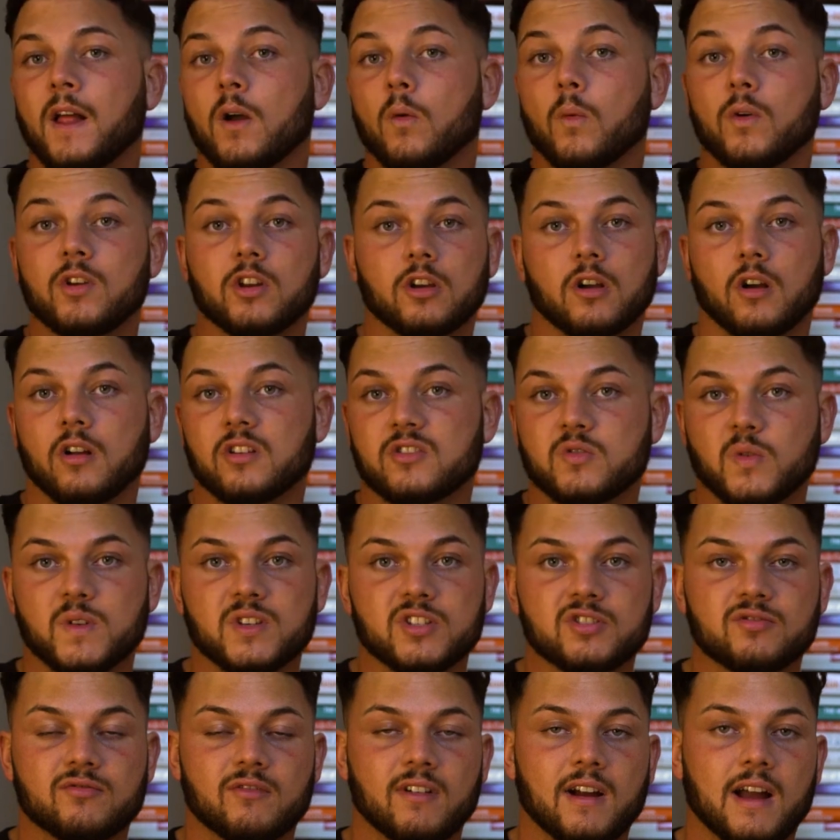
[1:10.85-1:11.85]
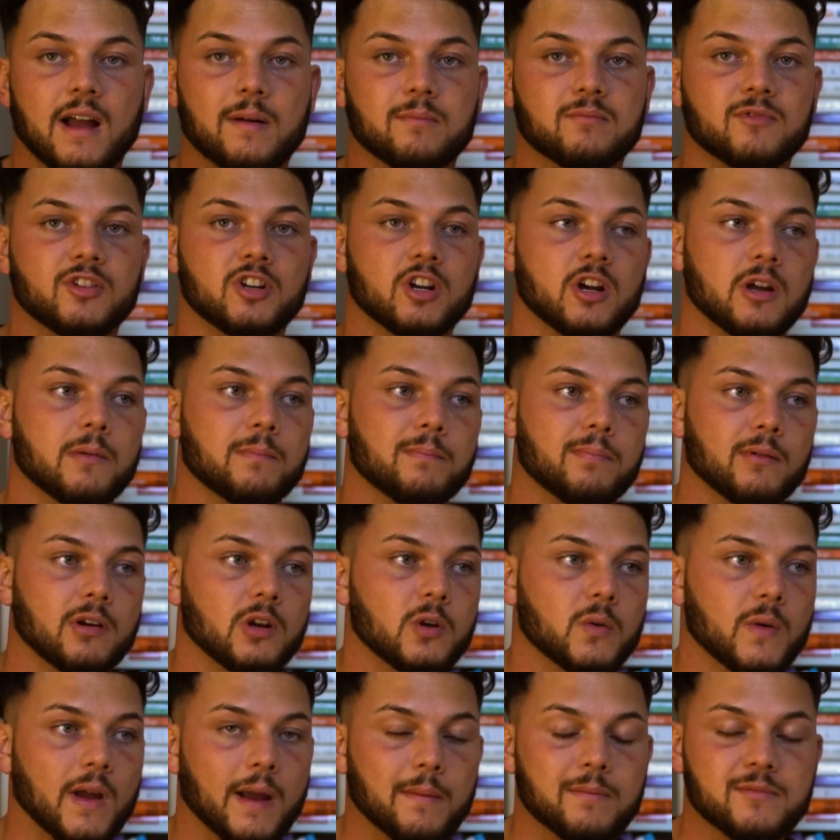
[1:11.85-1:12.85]
when you go onto Instagram,
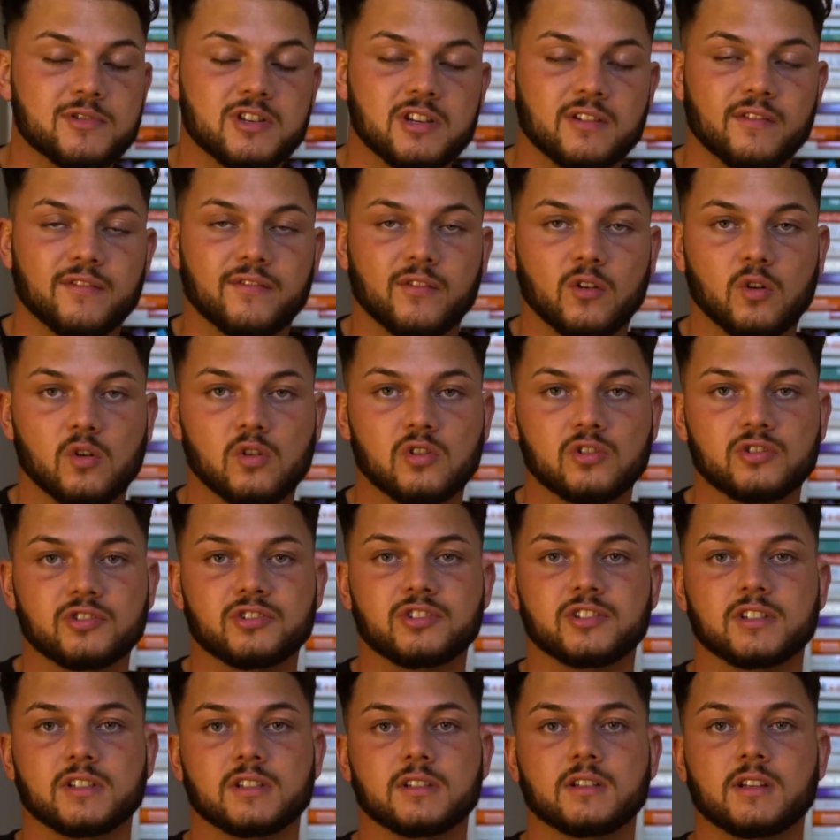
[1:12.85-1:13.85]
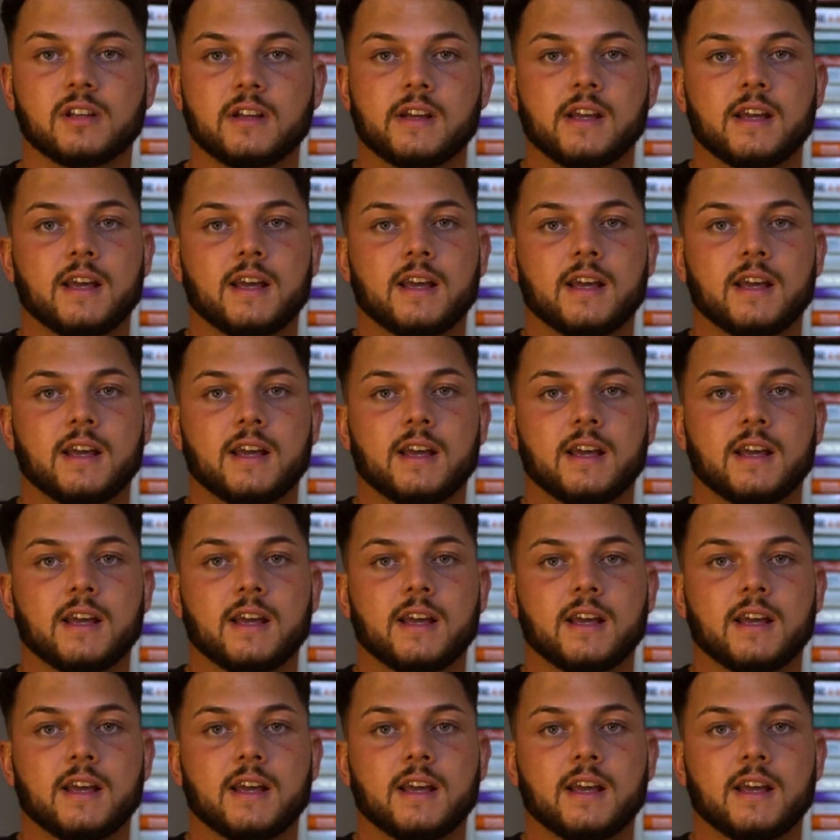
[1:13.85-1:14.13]
blue MT4s and